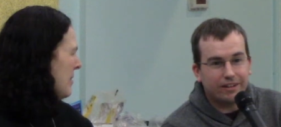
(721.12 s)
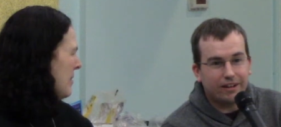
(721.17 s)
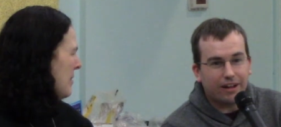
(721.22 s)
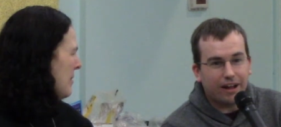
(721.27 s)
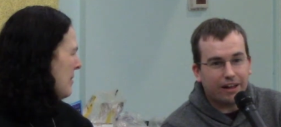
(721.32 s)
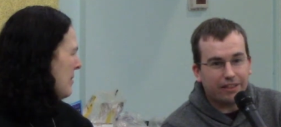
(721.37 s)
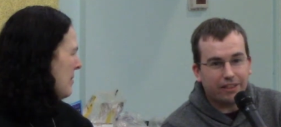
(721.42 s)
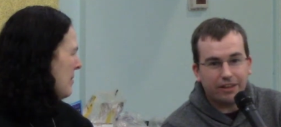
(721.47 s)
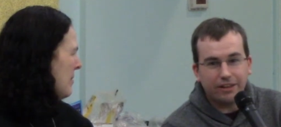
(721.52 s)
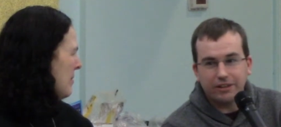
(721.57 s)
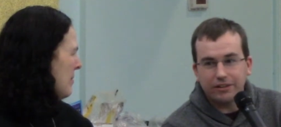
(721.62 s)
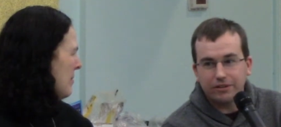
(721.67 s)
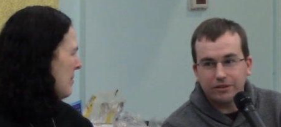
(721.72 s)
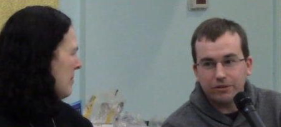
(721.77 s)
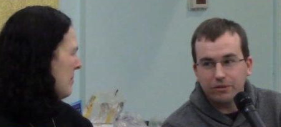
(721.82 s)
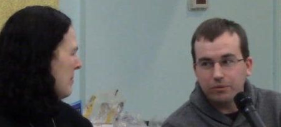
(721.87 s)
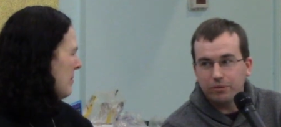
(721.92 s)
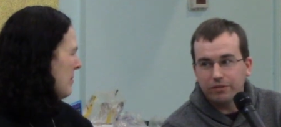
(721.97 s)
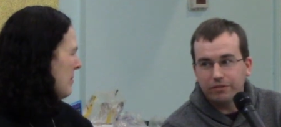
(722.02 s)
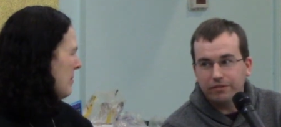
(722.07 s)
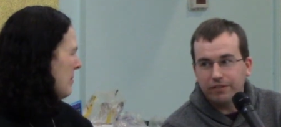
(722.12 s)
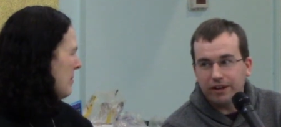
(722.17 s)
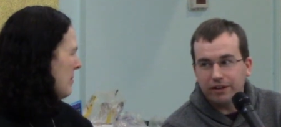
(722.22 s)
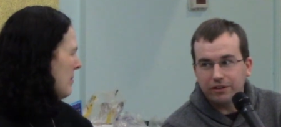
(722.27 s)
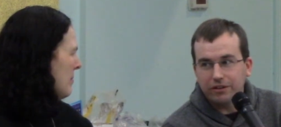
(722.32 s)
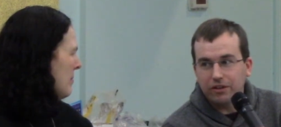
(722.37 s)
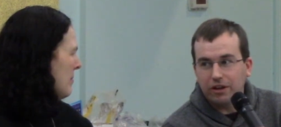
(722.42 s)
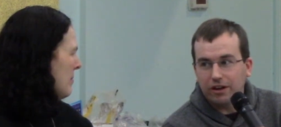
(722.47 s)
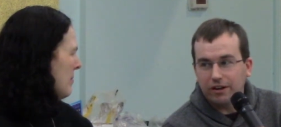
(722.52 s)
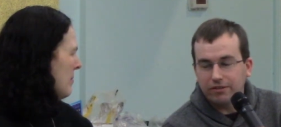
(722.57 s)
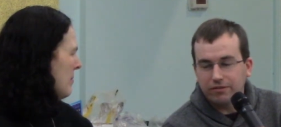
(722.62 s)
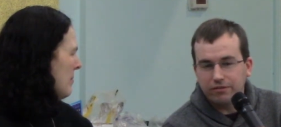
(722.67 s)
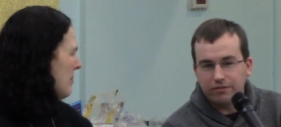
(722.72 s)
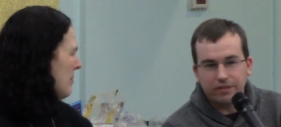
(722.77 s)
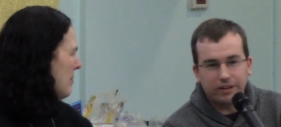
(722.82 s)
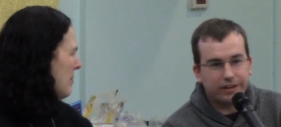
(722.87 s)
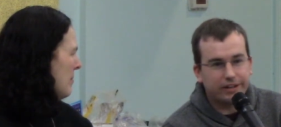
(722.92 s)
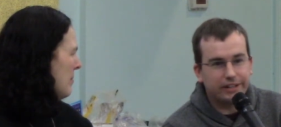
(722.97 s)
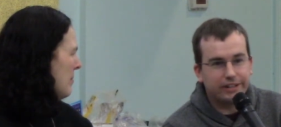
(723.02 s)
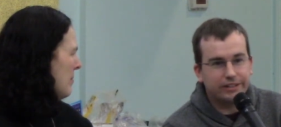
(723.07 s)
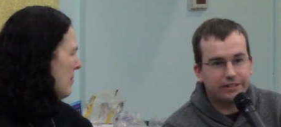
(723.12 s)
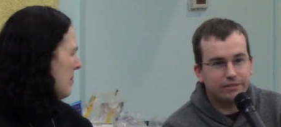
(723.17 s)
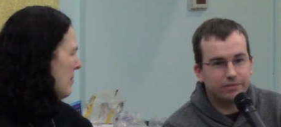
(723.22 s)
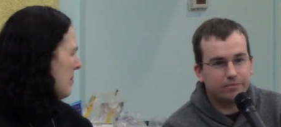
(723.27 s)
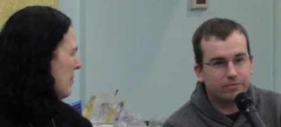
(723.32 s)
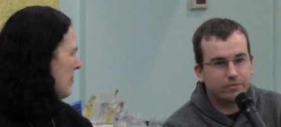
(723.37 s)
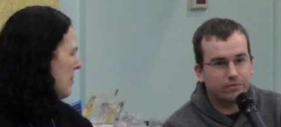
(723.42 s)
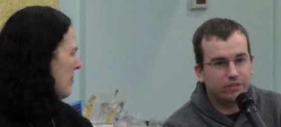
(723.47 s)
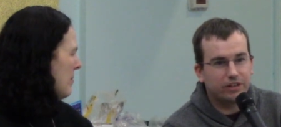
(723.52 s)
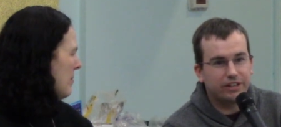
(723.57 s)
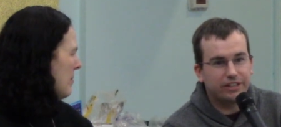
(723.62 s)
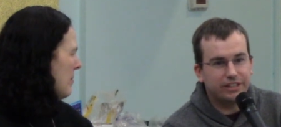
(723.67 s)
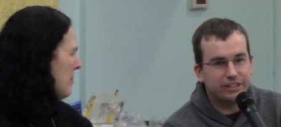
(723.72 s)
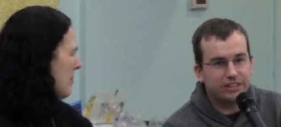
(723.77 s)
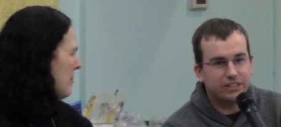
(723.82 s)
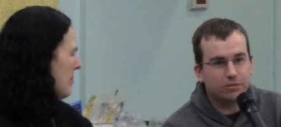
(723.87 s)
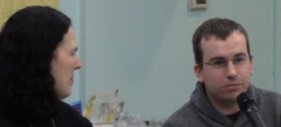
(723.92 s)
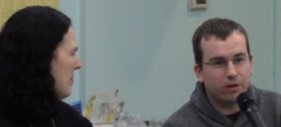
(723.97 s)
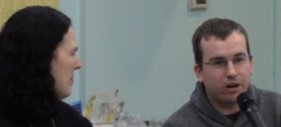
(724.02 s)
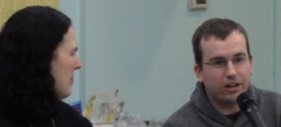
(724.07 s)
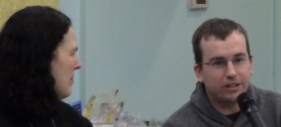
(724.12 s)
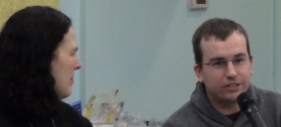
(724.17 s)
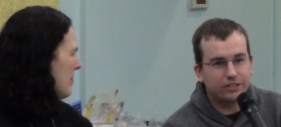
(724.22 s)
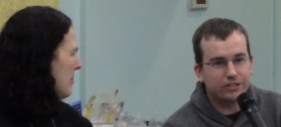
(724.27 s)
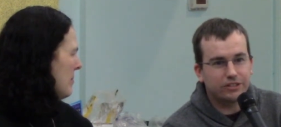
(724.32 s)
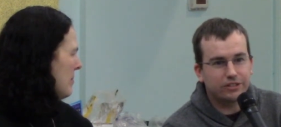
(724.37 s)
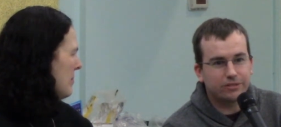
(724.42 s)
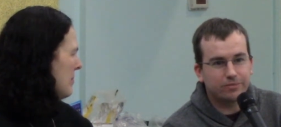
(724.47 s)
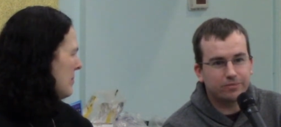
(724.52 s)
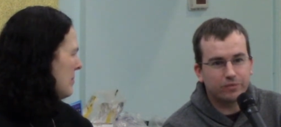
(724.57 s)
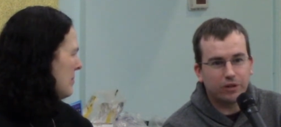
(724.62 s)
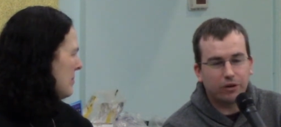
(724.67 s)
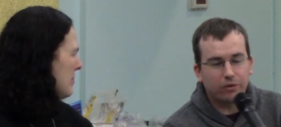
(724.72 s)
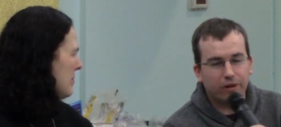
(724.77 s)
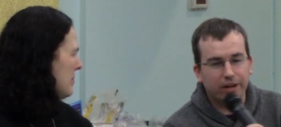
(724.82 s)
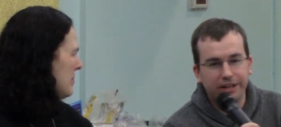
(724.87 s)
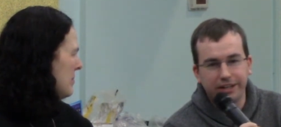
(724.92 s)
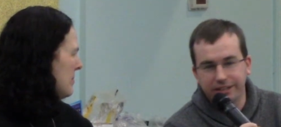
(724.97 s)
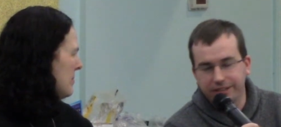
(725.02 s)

Speaker 1: I think we've found a lot of very very neat spots already.